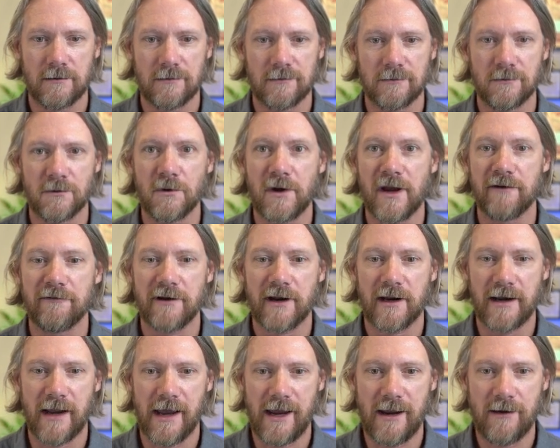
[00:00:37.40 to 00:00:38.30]
We'll give it a
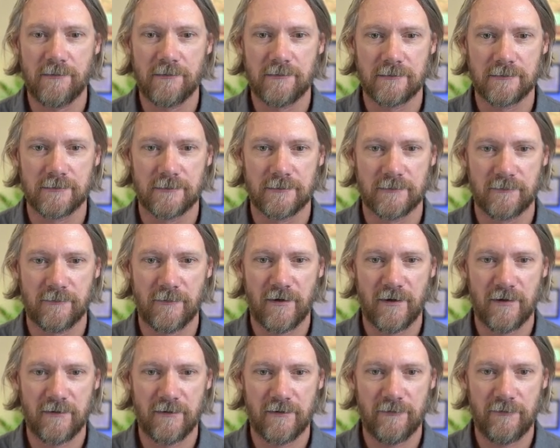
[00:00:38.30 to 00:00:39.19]
name,
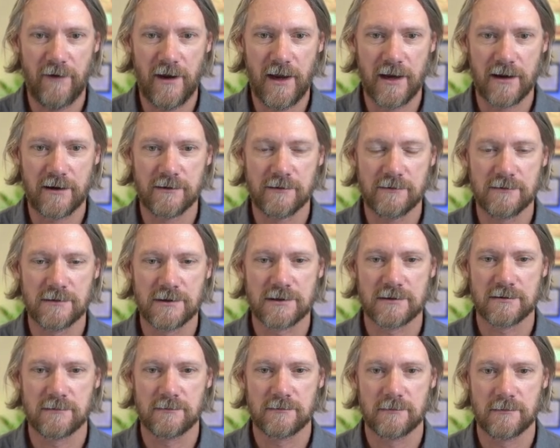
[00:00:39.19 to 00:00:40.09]
vehicles.